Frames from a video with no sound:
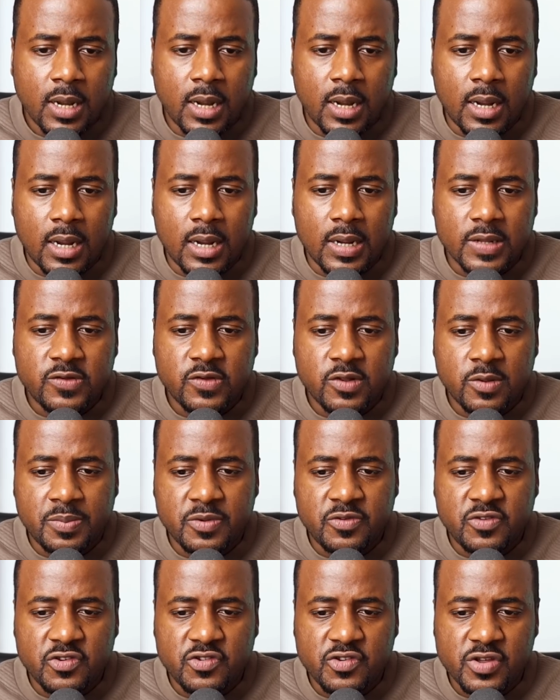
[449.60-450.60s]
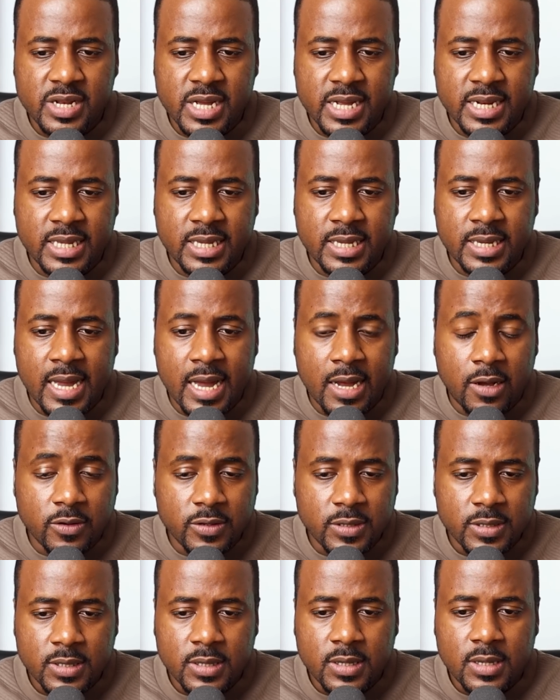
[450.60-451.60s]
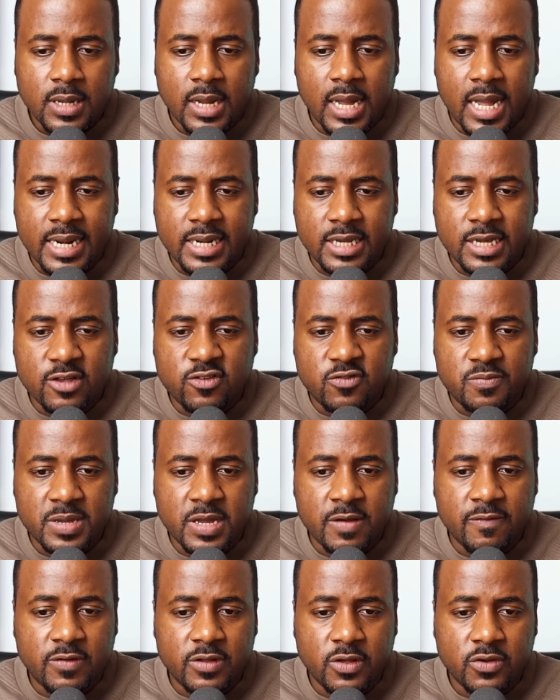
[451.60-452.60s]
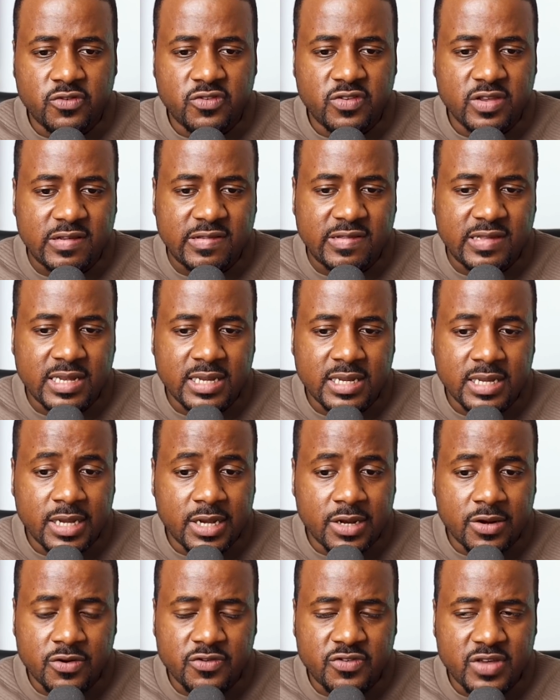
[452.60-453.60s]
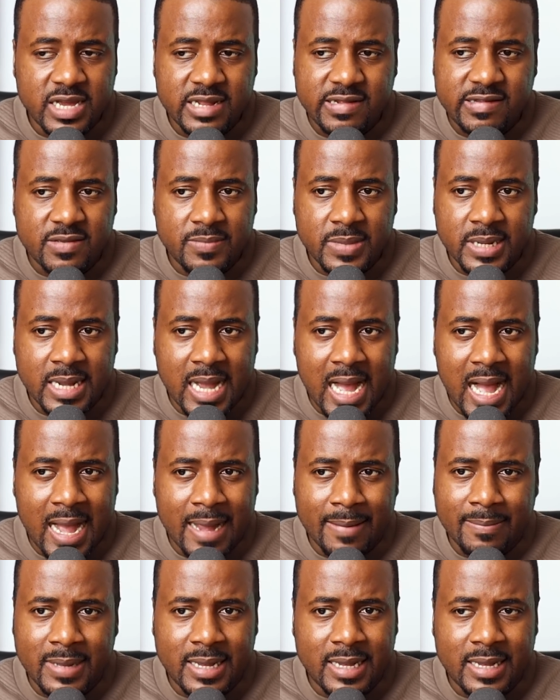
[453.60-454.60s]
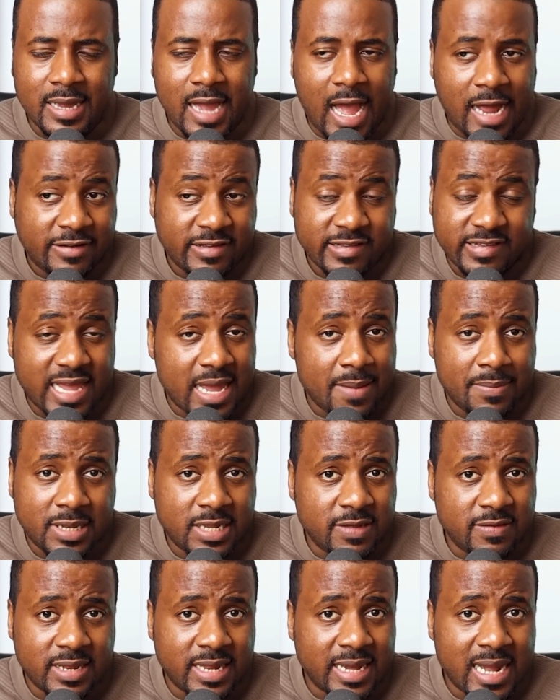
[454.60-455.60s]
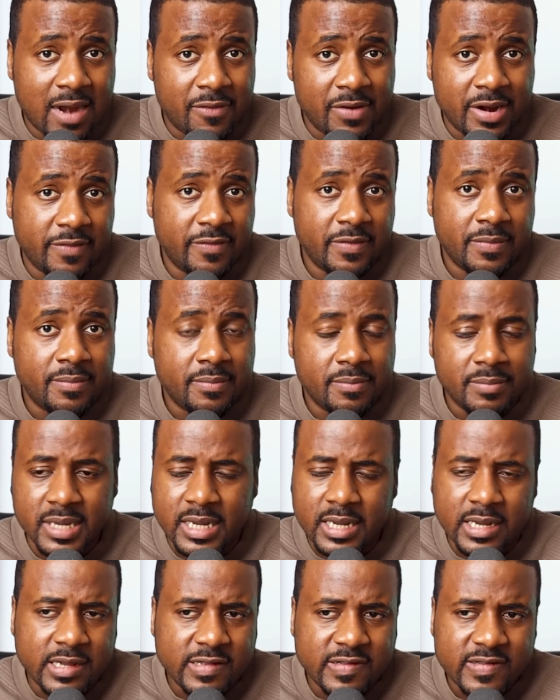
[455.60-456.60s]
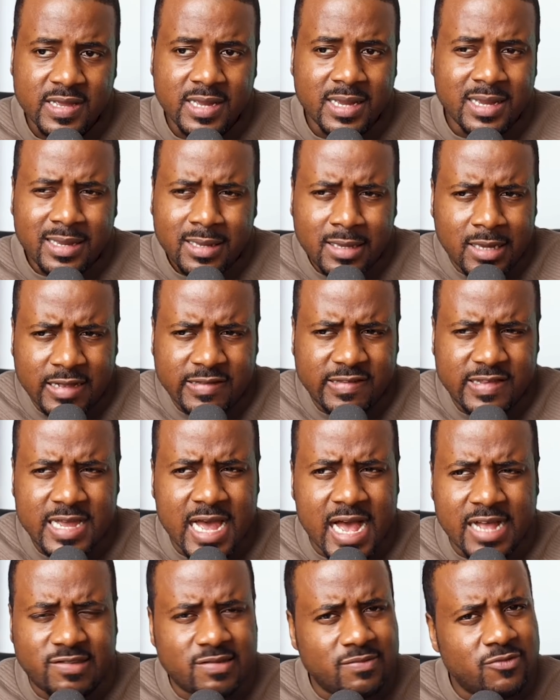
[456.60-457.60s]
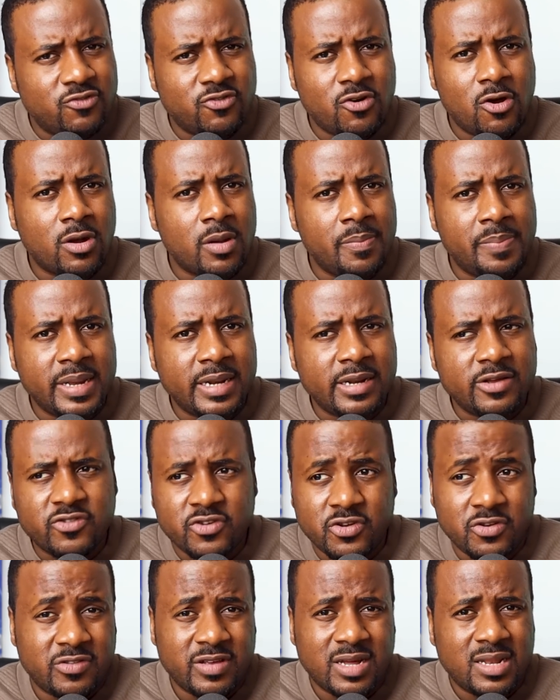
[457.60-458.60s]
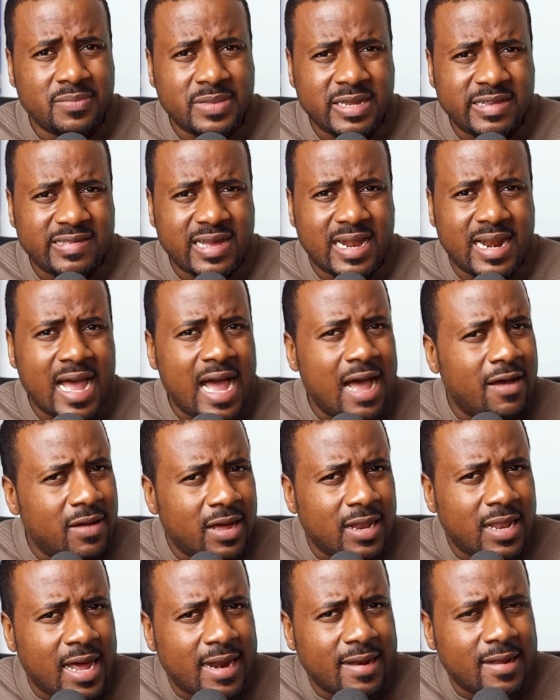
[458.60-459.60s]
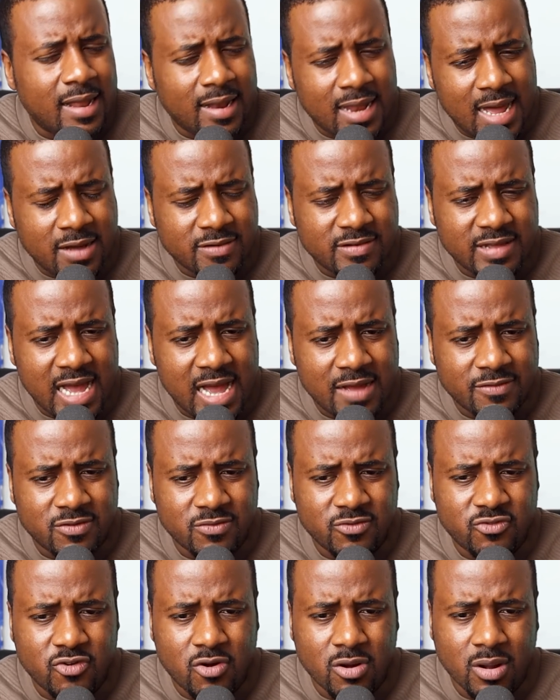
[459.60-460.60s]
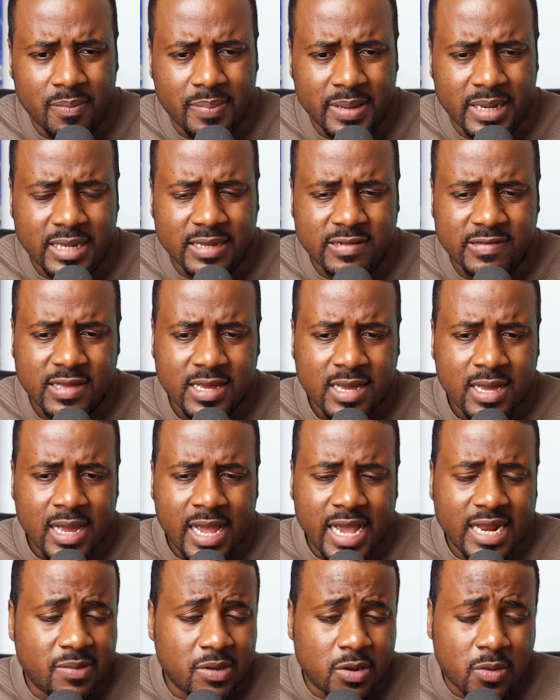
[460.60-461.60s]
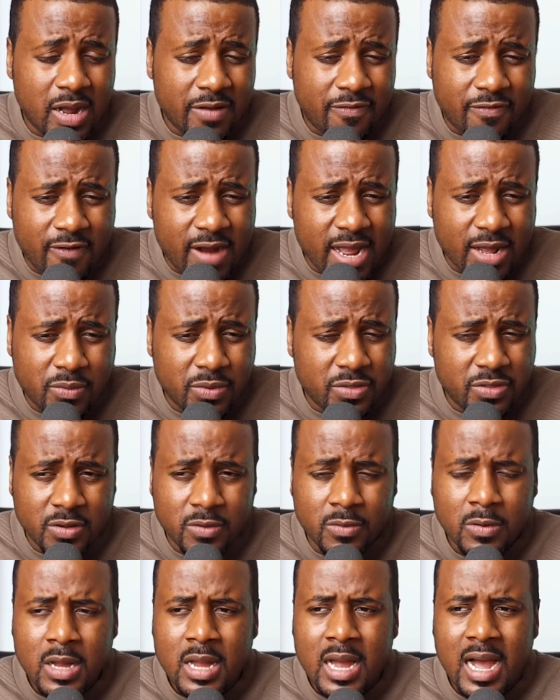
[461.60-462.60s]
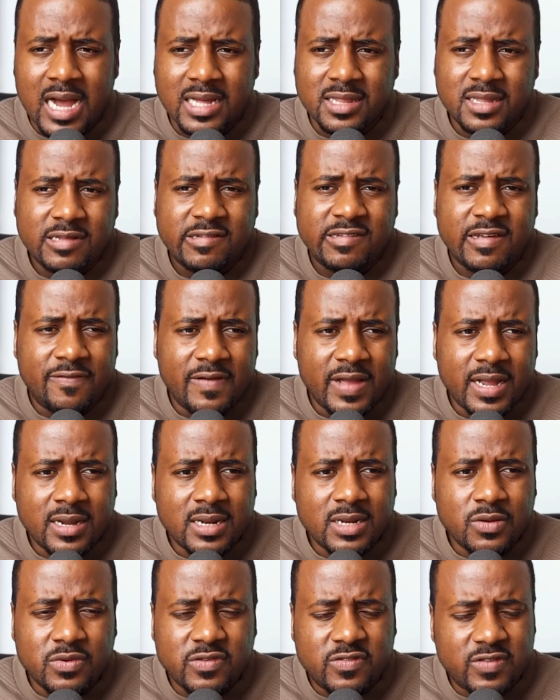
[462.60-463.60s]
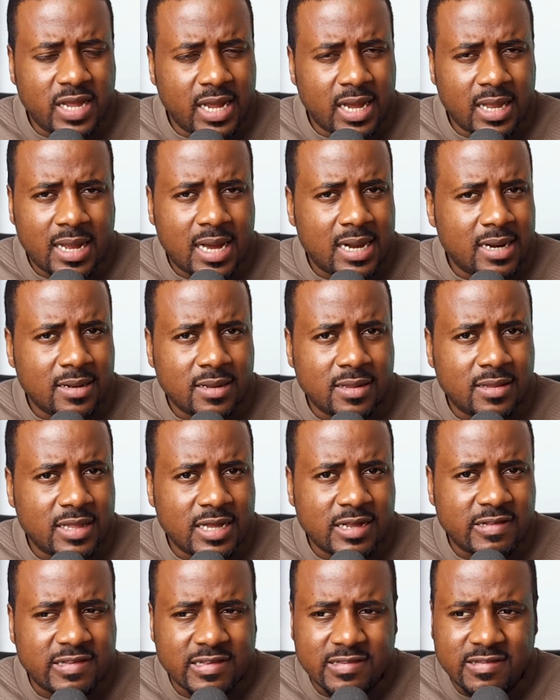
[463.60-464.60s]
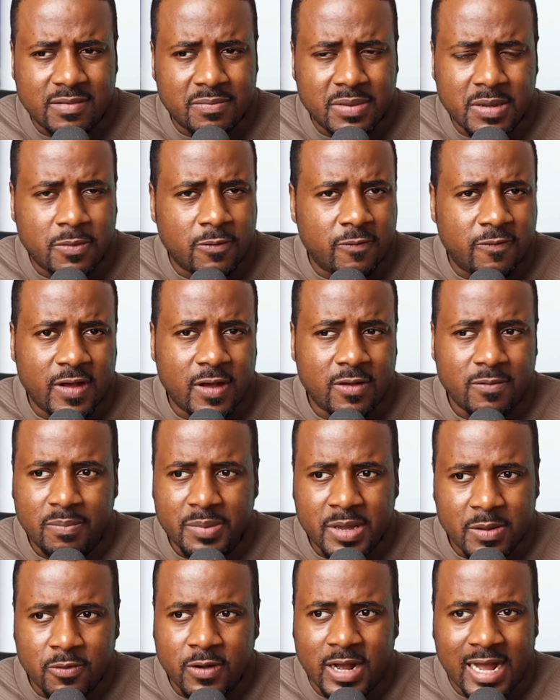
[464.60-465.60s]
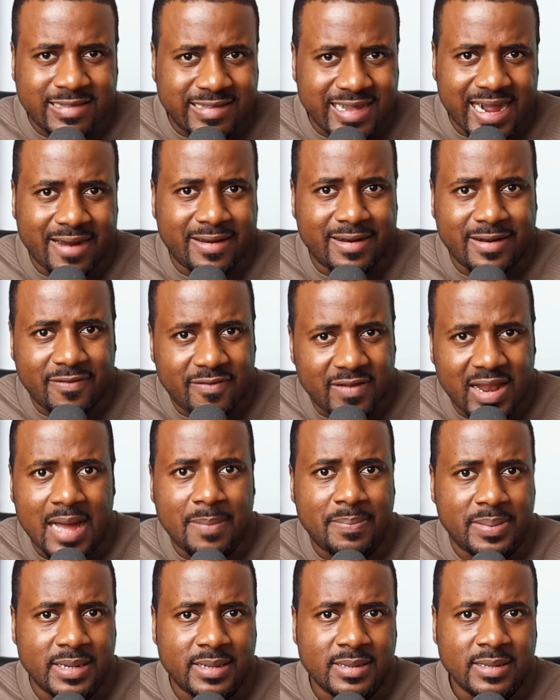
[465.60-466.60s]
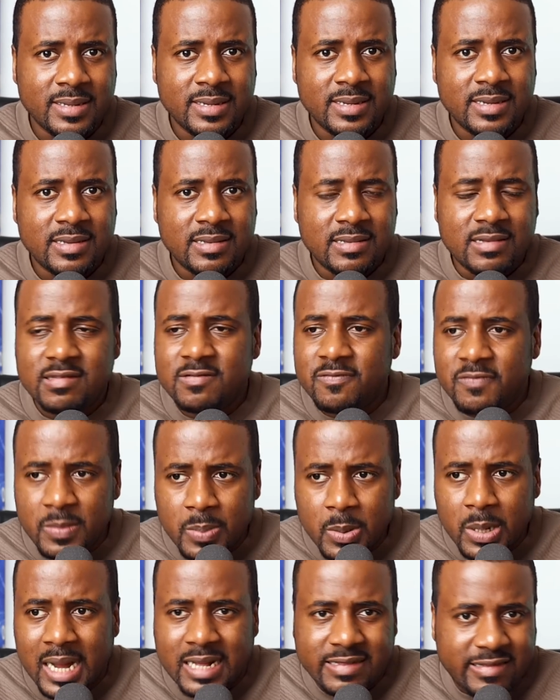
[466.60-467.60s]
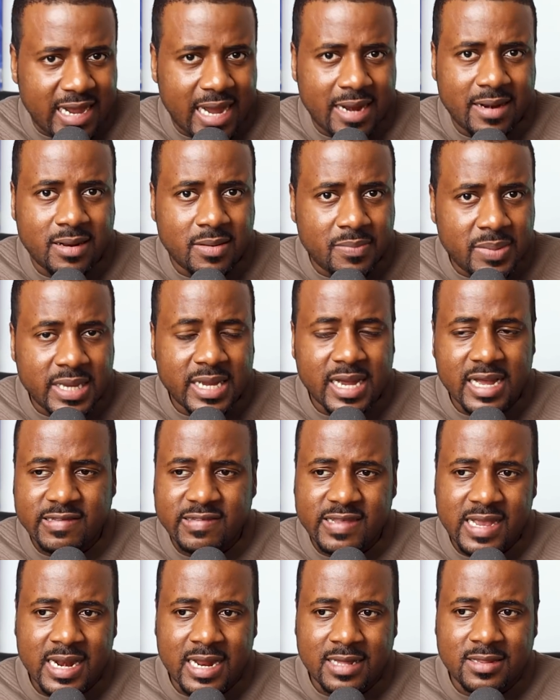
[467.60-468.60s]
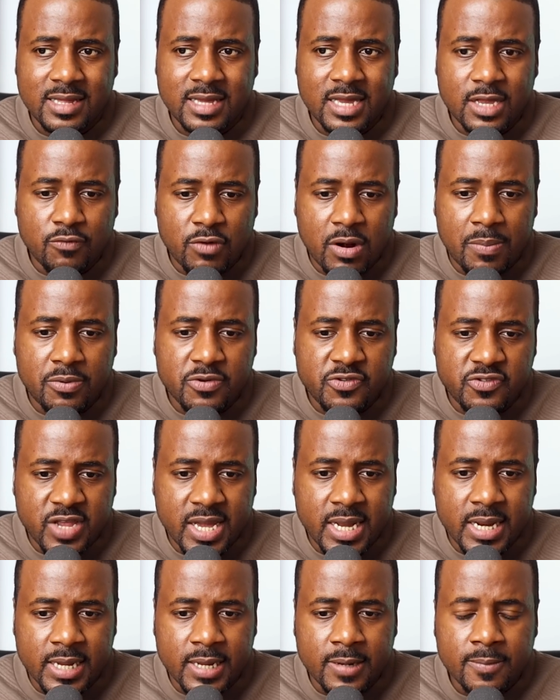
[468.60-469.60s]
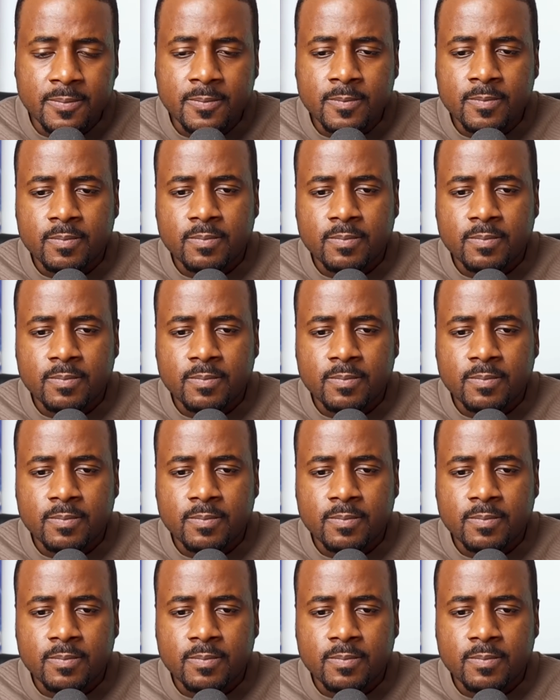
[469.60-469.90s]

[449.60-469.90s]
to the position that he held at ESPN for those 16 years. And to me, I just can't believe that they got rid of him, because yes, he has some strong opinions. Are you telling me he's not allowed to have some strong opinions? And to be quite frank with you, I think Jeff Van Gundy was saying a lot of the things that some people felt. People got tired of the flopping. People got tired of the BS. And I think he represented